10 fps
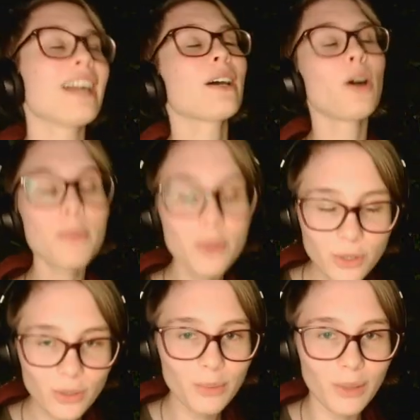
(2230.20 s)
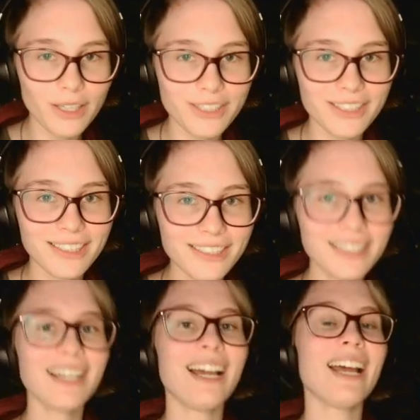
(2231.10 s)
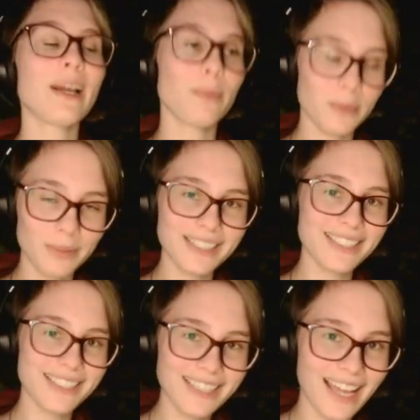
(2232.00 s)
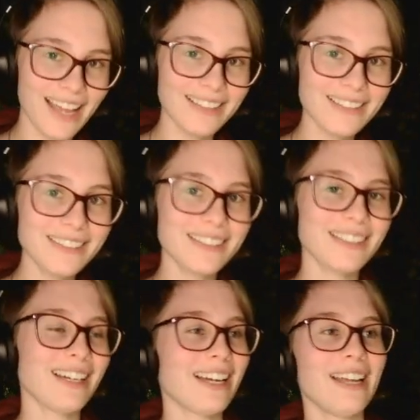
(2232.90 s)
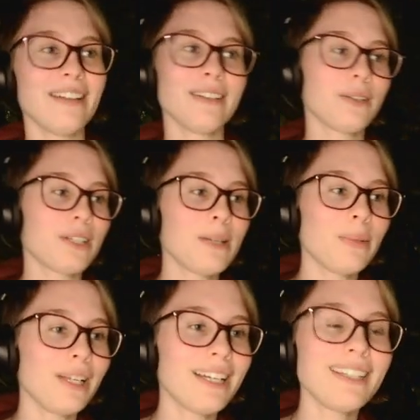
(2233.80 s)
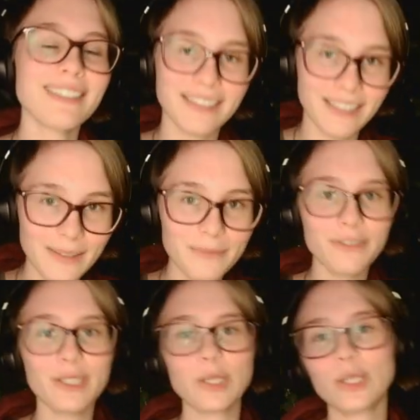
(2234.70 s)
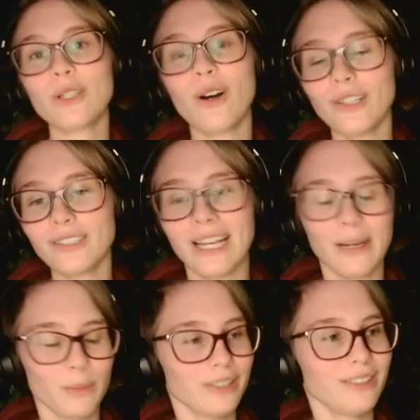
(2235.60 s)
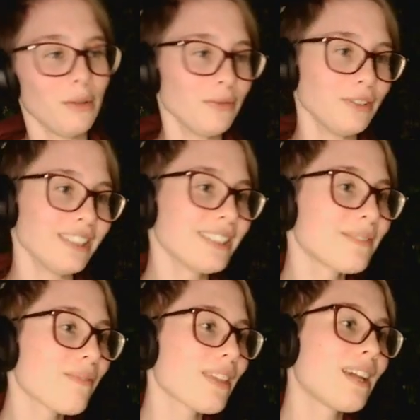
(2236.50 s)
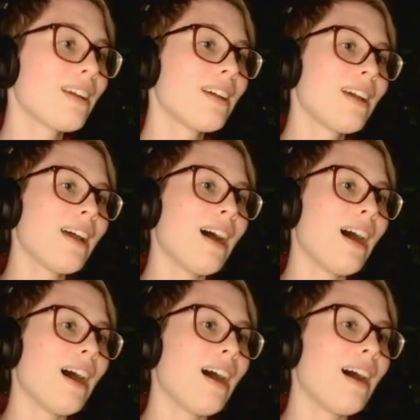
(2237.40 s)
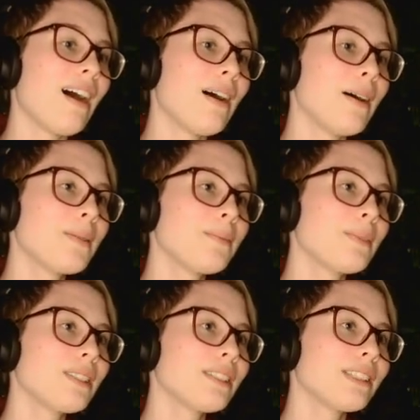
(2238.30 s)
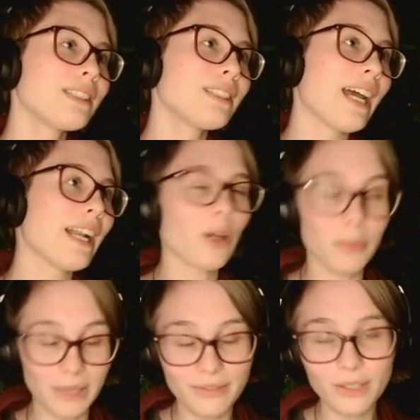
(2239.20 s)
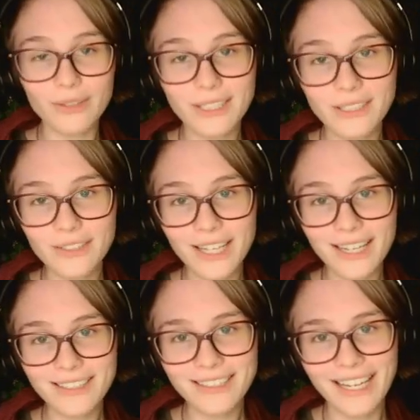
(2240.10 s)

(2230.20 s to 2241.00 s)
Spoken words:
and I hope you enjoyed watching, and I will play this again, and I'll keep playing until I finish it on camera, hopefully. Um, and I hope you have a good rest of your day,